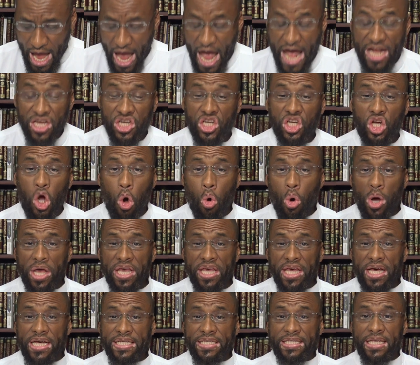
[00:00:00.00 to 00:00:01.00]
and
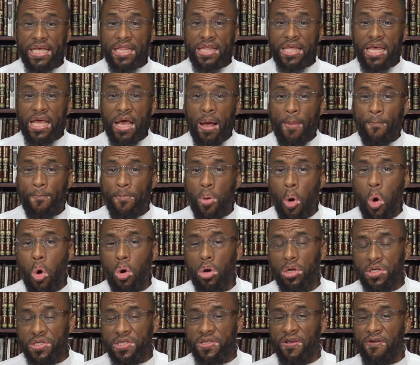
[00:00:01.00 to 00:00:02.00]
showing us the
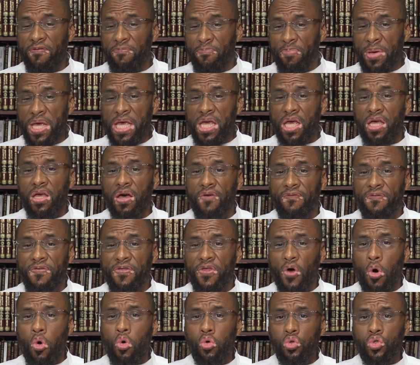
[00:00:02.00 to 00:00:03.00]
importance of being
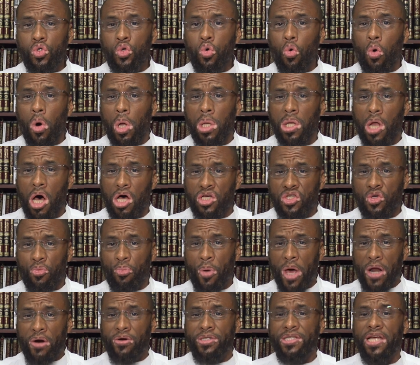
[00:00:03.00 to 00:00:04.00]
of those who Allah
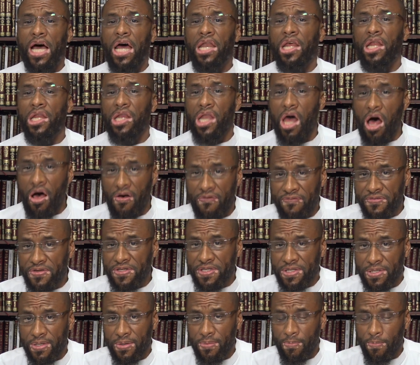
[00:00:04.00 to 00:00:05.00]
subhanahu wa ta'ala
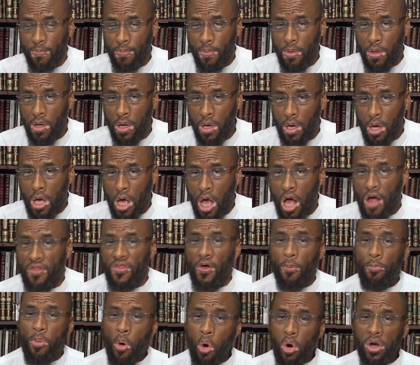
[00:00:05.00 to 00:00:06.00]
loves,
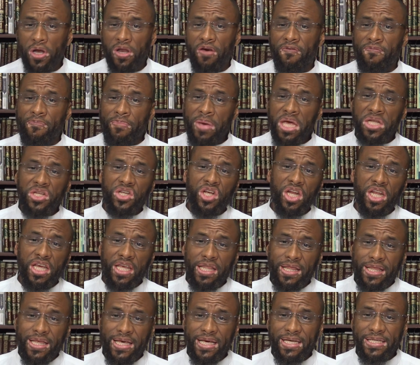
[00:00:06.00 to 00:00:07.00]
the point of
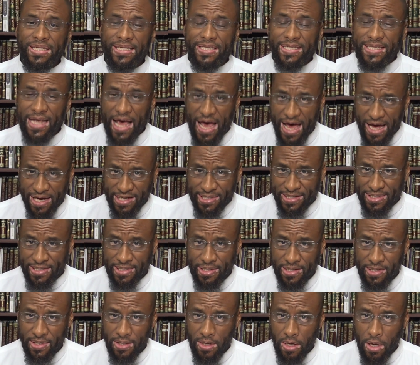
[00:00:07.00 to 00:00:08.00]
mentioning this
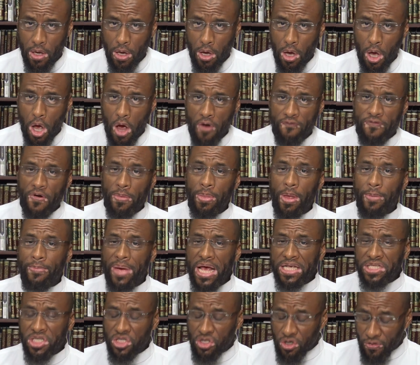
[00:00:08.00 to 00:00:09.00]
text from the
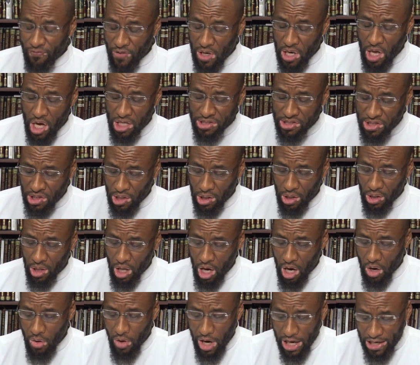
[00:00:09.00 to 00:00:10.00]
Messenger of Allah
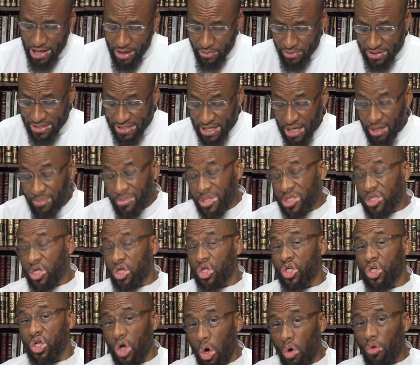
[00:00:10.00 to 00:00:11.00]
sallallahu alayhi wasallam is to
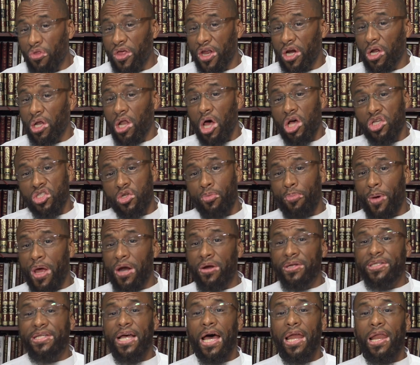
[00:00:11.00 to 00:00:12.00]
show that Allah
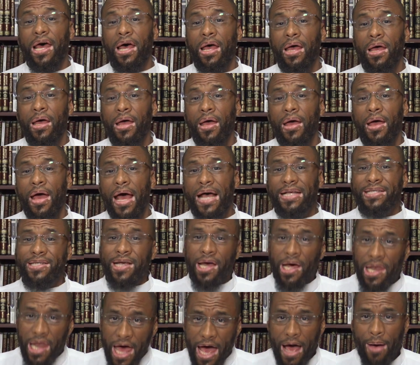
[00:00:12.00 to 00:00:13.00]
subhanahu wa ta'ala has
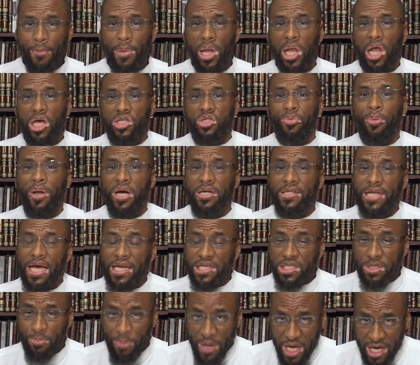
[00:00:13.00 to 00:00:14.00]
kalam, Allah subhanahu wa
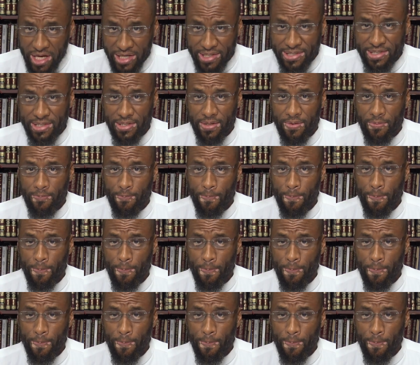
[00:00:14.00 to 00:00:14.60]
ta'ala speaks.